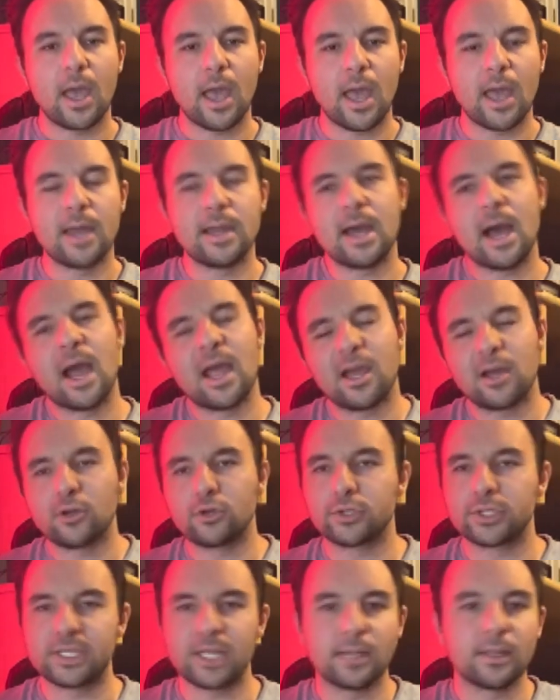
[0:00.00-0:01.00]
And I
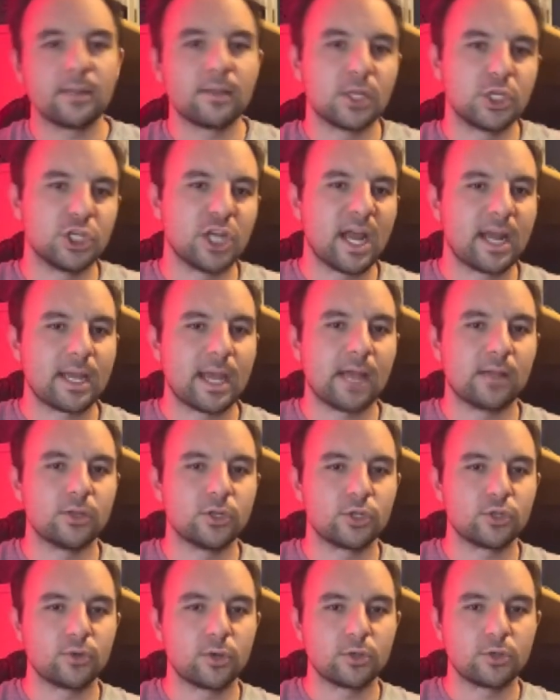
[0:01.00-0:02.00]
understand that the Jack
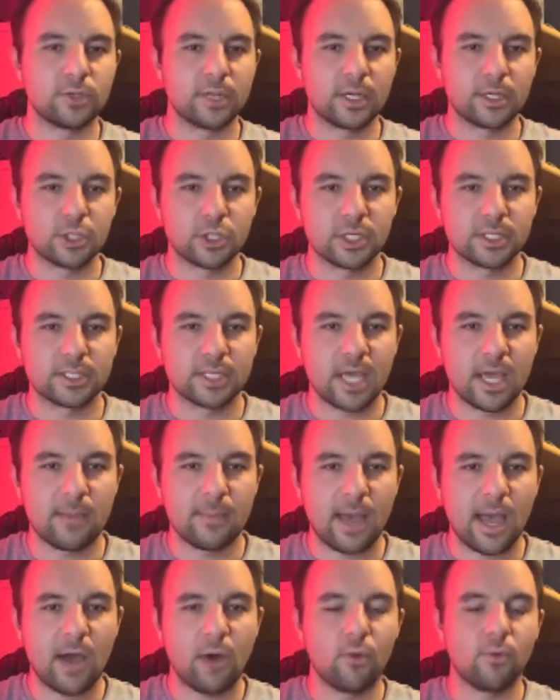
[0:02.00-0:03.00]
Atlas structure deck just
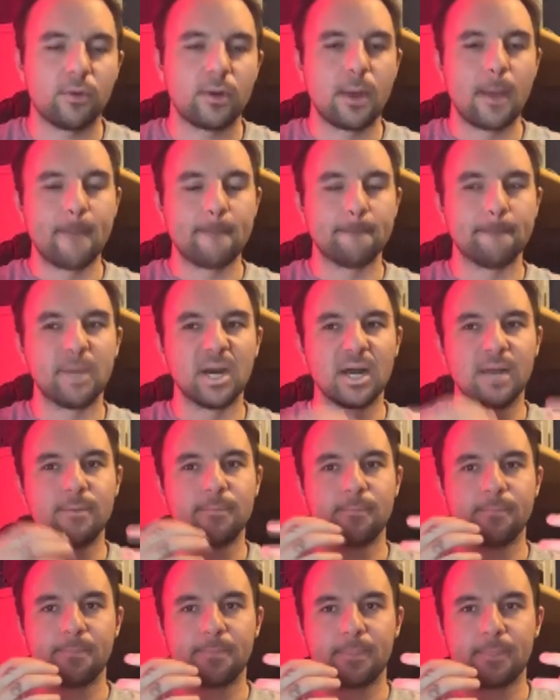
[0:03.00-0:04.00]
came out,
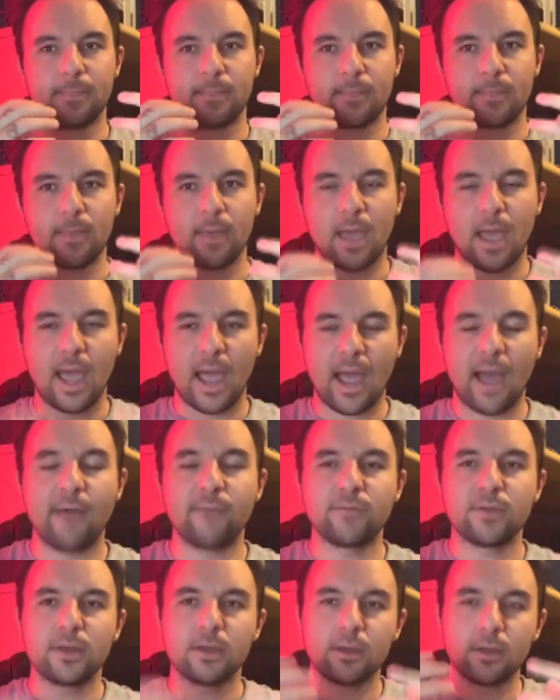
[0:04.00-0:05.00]
but
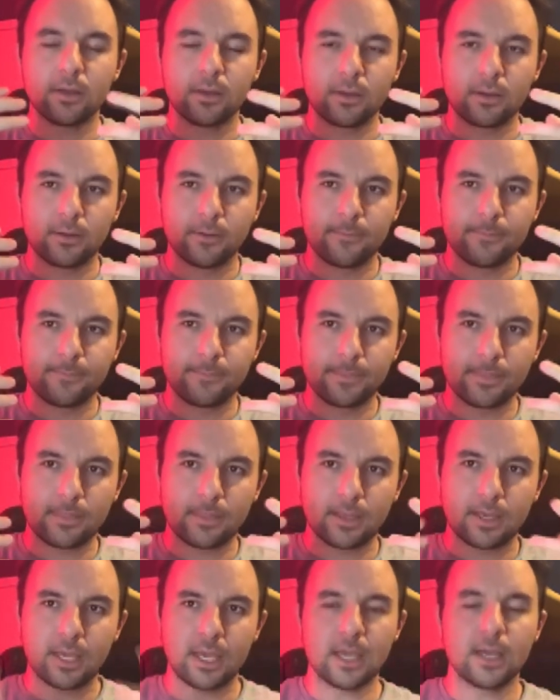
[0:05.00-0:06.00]
having
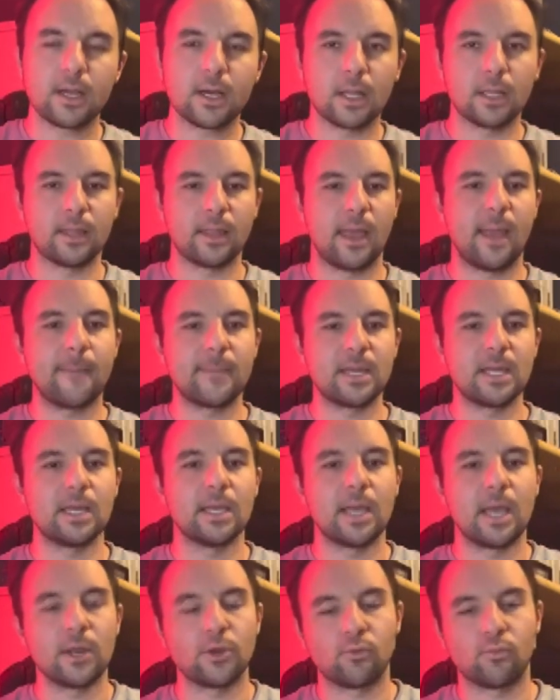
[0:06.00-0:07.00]
King
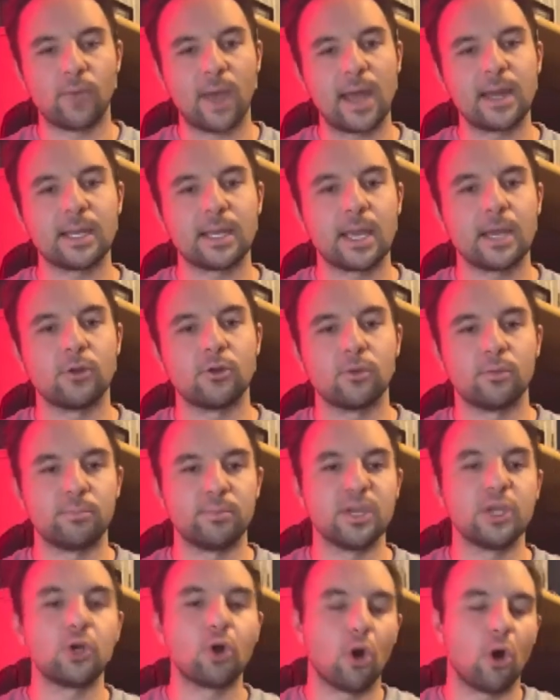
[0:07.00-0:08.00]
Calamity and Eradicator
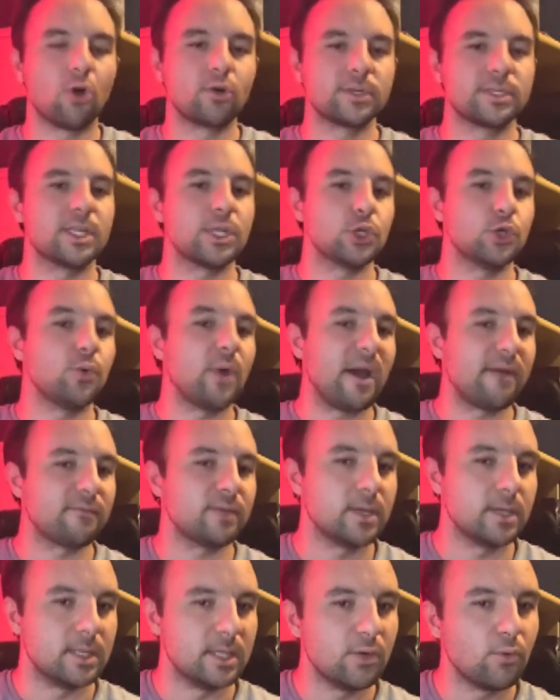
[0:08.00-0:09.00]
be cards that you have
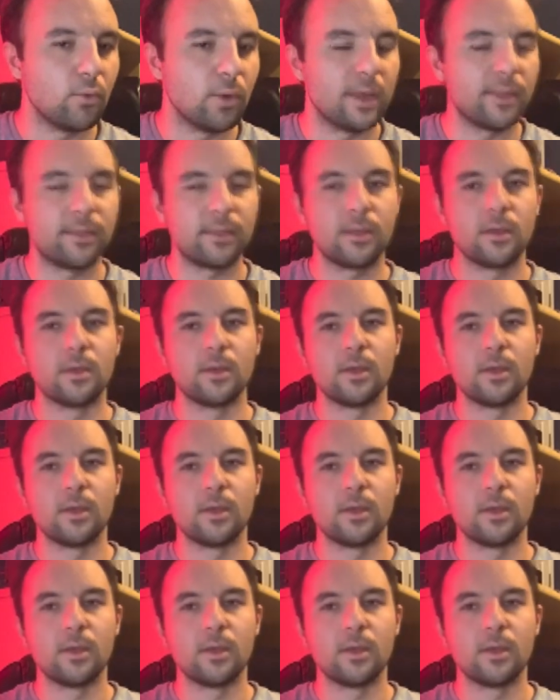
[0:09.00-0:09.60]
to deal with